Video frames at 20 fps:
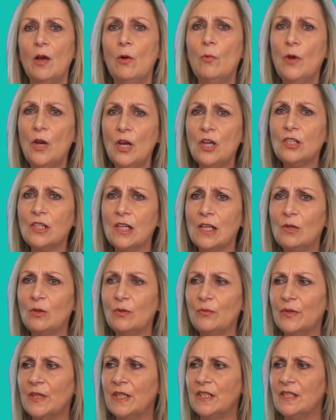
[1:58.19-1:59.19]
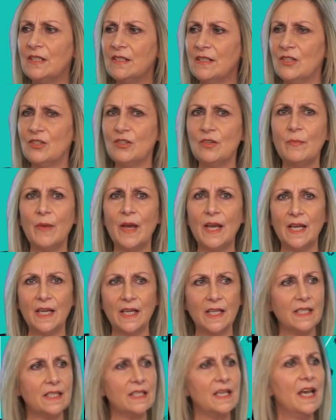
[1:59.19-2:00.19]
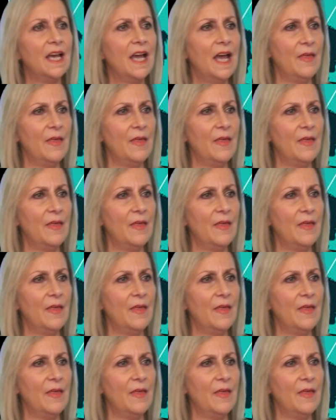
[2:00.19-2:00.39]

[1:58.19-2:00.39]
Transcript: we usually look for the decision makers